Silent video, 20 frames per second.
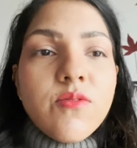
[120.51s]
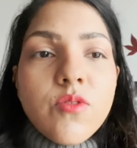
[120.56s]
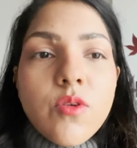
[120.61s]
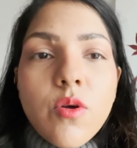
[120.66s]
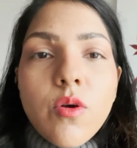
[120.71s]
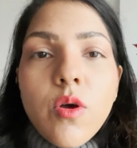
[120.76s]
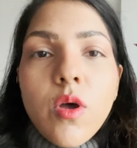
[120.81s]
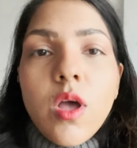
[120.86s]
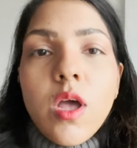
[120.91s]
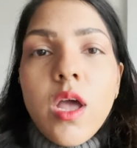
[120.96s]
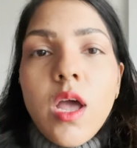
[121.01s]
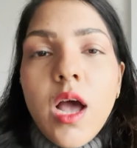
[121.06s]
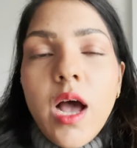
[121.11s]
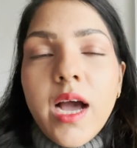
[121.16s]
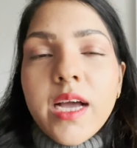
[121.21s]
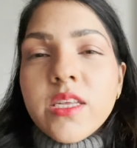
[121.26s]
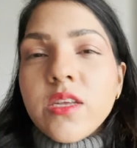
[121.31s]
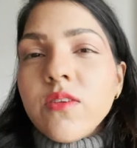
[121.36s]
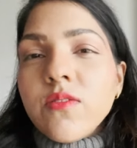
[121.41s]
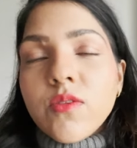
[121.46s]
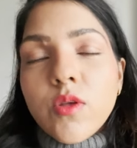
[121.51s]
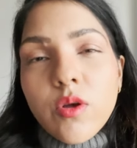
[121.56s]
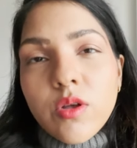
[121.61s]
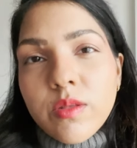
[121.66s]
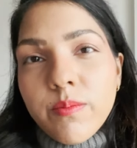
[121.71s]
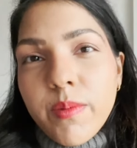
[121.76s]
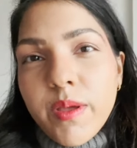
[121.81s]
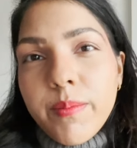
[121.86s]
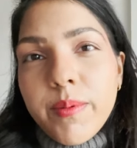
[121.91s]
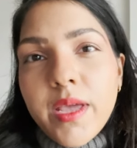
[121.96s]
So I just
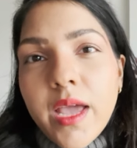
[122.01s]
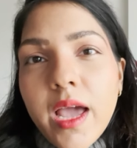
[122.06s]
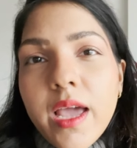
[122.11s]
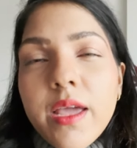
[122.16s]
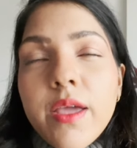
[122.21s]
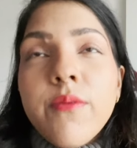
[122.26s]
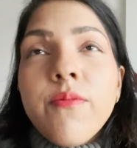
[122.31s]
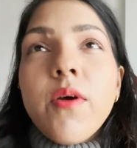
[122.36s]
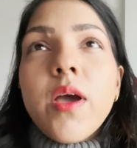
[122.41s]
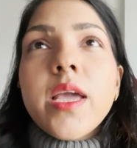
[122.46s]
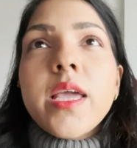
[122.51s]
thought maybe if I